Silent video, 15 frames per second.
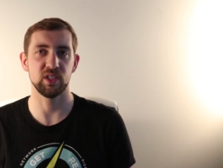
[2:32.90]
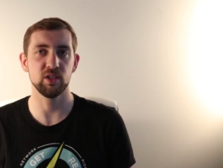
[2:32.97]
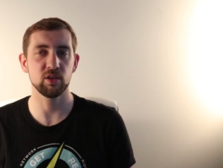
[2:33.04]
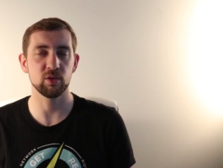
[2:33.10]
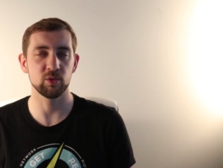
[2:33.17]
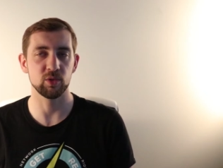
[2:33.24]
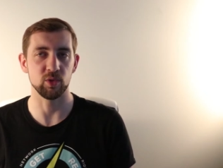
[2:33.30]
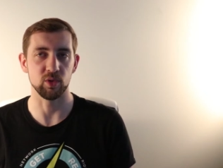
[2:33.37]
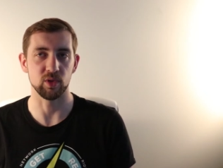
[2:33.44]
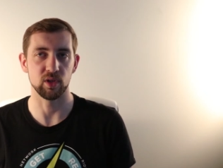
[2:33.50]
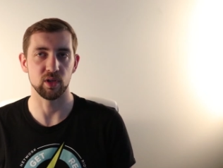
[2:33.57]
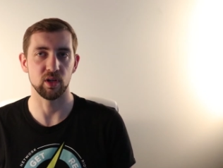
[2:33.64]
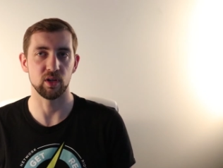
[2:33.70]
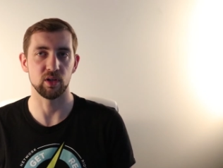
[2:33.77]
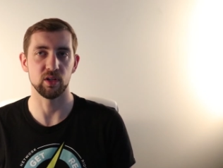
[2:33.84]
02
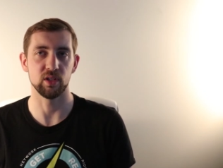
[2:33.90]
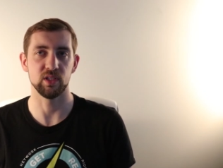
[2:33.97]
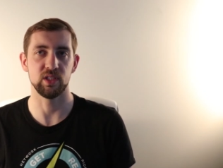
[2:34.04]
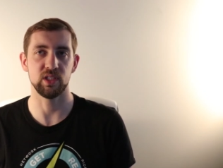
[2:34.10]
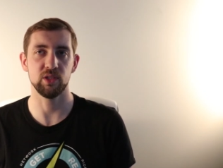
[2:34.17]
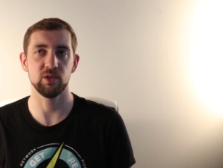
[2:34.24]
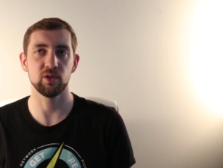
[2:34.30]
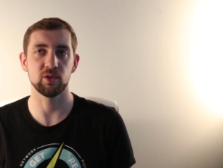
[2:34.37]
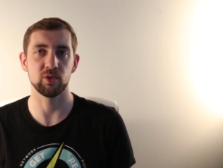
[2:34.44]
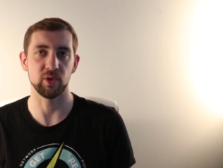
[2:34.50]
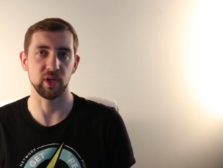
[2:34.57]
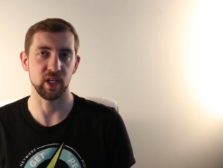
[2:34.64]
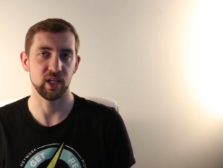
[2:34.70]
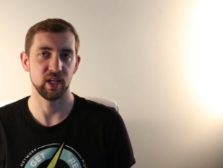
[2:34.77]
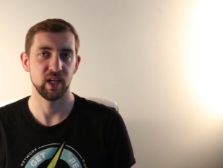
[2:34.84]
or
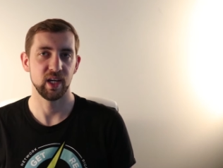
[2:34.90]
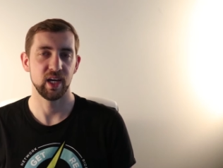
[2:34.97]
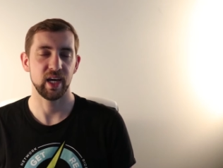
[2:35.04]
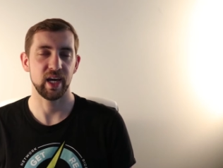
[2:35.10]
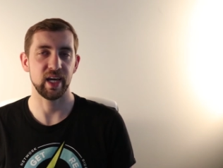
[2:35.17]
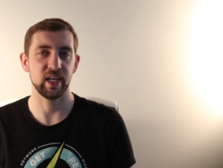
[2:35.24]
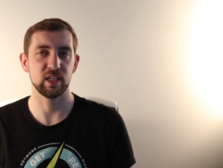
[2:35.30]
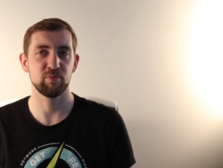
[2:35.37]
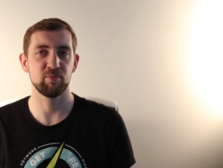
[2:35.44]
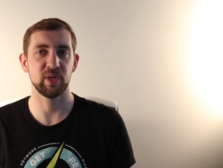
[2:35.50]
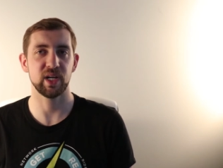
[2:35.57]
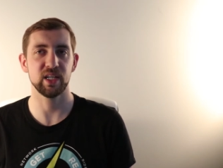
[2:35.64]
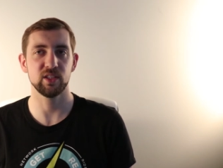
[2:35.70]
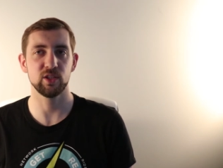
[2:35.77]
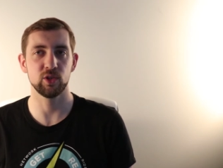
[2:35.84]
03, and
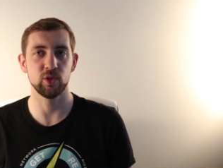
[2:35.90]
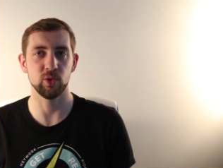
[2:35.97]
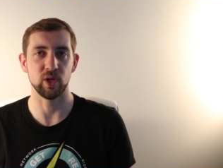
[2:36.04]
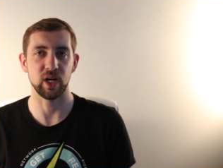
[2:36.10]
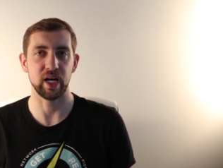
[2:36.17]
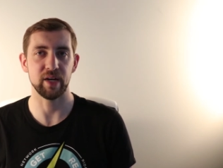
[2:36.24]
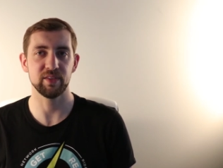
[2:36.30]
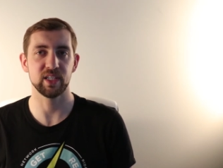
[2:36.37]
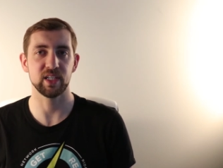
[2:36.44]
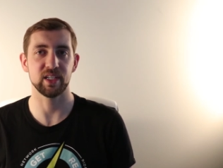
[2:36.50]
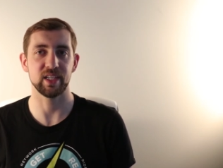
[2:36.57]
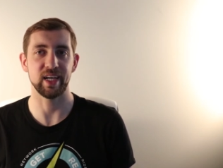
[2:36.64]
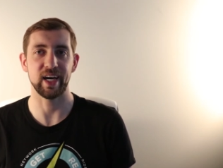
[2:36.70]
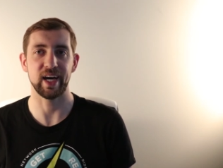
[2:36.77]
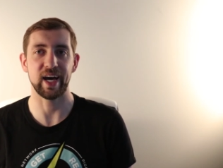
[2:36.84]
part 2 after
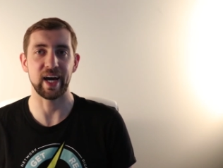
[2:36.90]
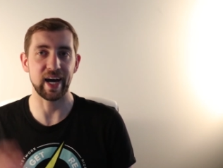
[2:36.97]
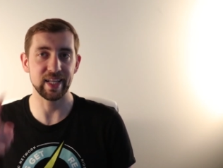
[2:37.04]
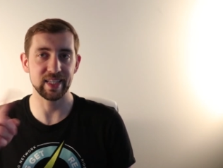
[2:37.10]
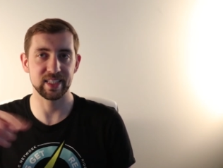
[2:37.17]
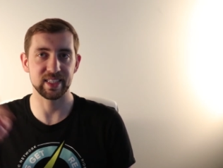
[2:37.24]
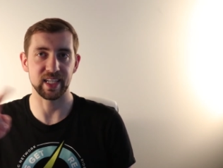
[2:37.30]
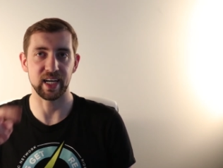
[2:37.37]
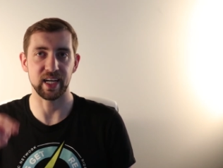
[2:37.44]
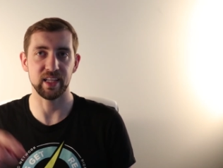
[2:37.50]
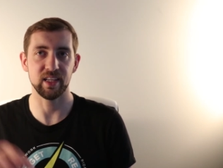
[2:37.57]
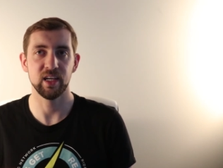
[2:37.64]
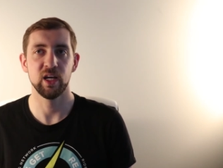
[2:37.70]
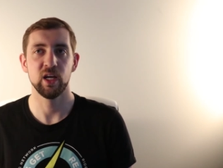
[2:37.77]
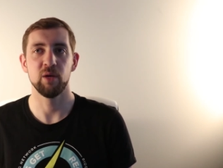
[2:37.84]
the @
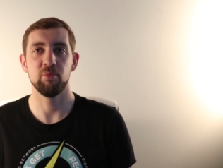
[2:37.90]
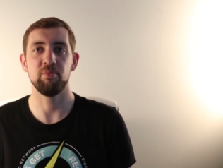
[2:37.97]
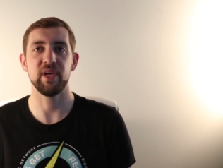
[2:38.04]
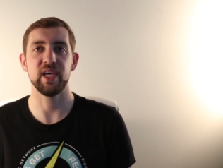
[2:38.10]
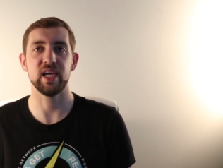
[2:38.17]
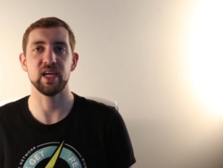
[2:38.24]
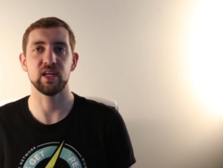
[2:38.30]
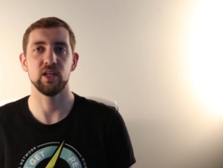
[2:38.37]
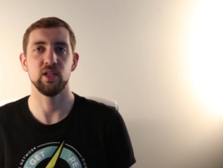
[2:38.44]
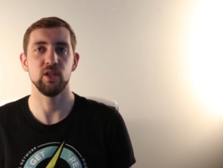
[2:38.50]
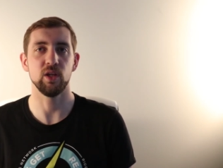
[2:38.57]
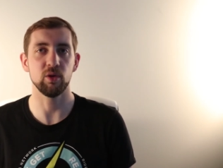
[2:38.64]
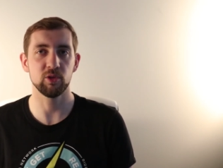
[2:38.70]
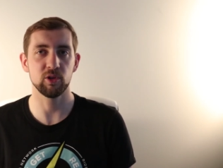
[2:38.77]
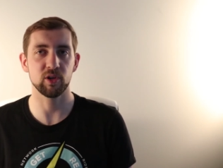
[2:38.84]
sign being
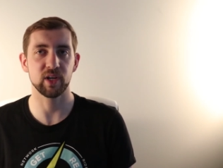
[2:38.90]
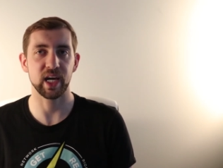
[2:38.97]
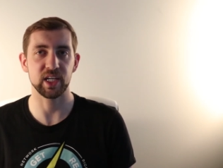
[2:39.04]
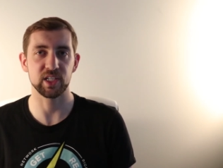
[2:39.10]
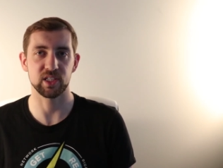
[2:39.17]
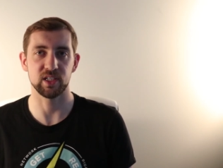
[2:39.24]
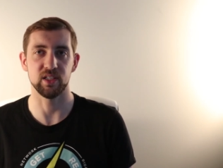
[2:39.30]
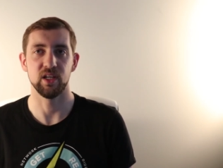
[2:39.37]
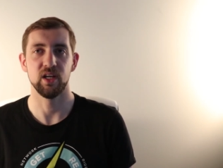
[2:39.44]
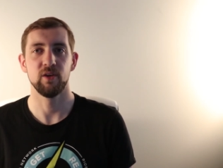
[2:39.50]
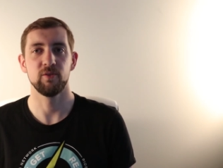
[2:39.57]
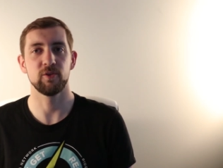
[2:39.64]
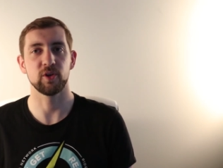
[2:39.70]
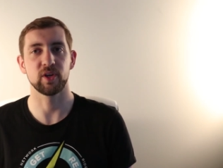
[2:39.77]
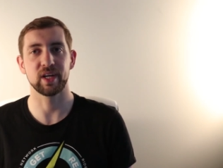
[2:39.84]
node location
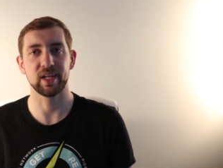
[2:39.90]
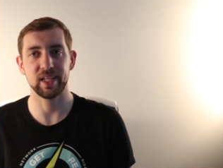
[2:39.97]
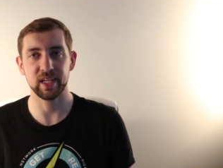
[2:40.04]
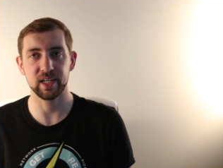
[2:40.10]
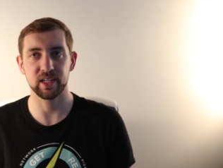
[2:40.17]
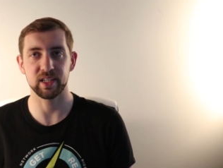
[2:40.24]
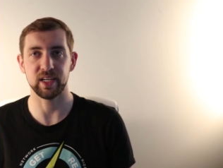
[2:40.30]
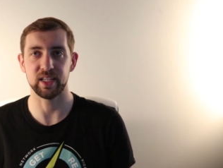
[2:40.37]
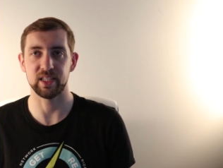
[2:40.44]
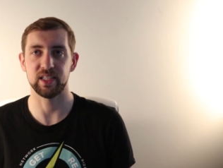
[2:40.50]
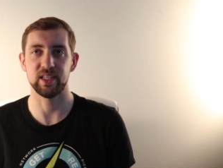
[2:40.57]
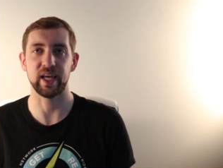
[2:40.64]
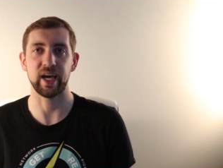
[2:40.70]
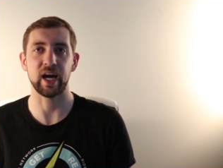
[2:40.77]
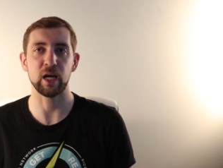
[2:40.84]
for
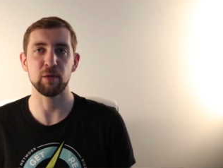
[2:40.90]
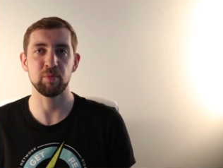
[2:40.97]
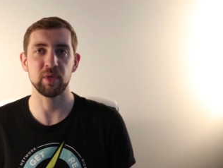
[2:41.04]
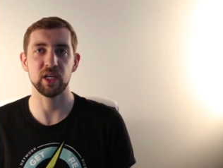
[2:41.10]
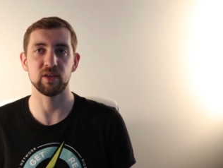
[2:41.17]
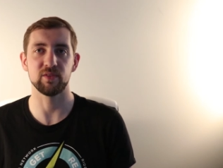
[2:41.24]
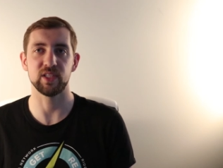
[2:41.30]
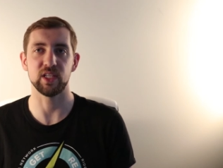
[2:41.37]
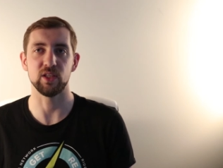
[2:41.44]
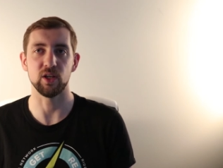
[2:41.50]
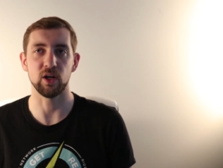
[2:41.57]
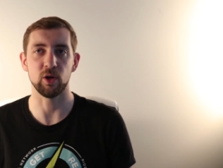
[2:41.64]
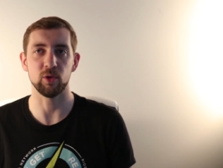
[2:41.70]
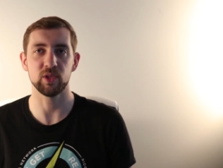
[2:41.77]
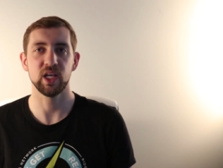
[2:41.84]
ClearNet, the IP of the
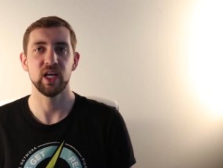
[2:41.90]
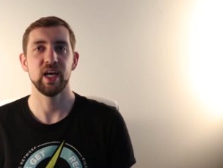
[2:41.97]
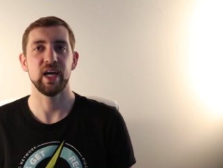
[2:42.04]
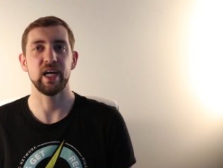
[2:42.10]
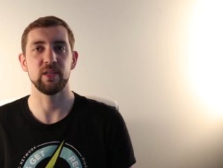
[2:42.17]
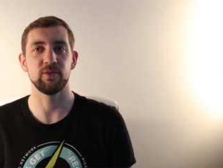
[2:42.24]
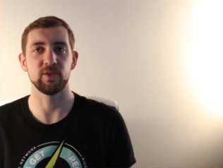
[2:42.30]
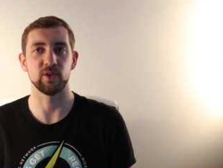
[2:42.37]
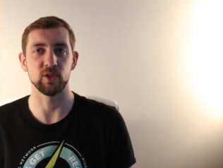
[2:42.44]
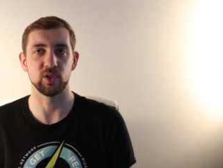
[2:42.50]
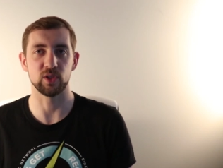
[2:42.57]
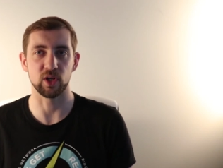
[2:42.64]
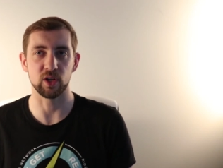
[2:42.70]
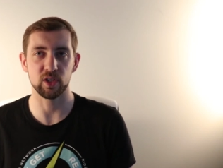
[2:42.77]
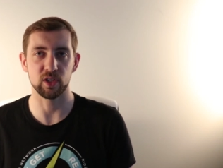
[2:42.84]
node, and for
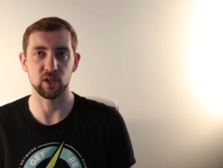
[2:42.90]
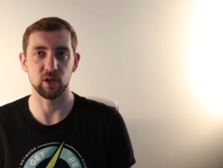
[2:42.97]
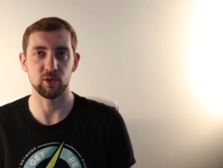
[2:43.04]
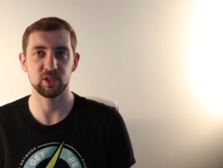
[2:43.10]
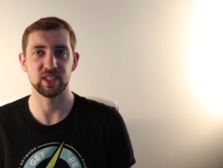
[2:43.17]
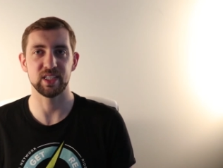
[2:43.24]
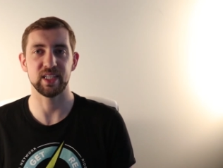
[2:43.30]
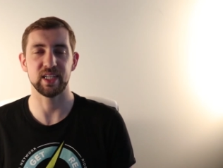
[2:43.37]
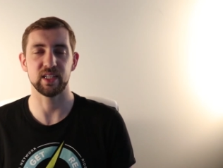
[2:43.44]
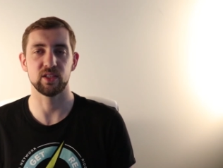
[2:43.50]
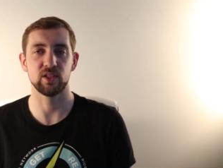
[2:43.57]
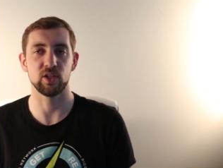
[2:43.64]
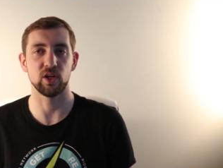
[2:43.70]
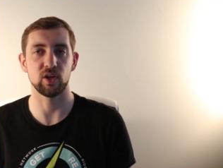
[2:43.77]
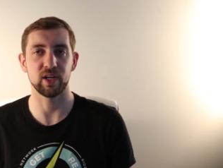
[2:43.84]
Tor nodes, their
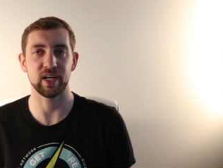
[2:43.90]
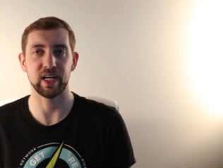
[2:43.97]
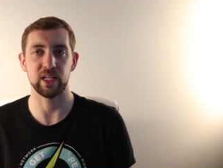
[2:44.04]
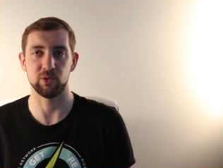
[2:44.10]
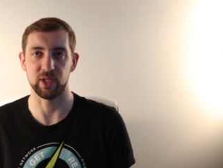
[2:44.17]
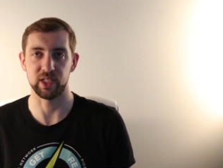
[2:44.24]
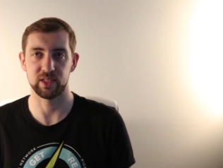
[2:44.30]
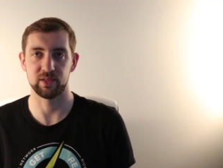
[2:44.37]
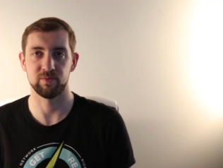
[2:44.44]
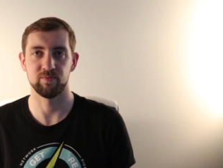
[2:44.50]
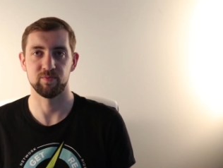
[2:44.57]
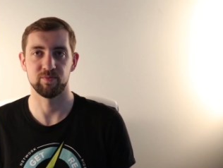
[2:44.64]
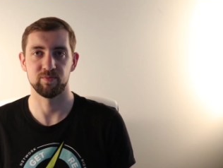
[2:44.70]
Tor address.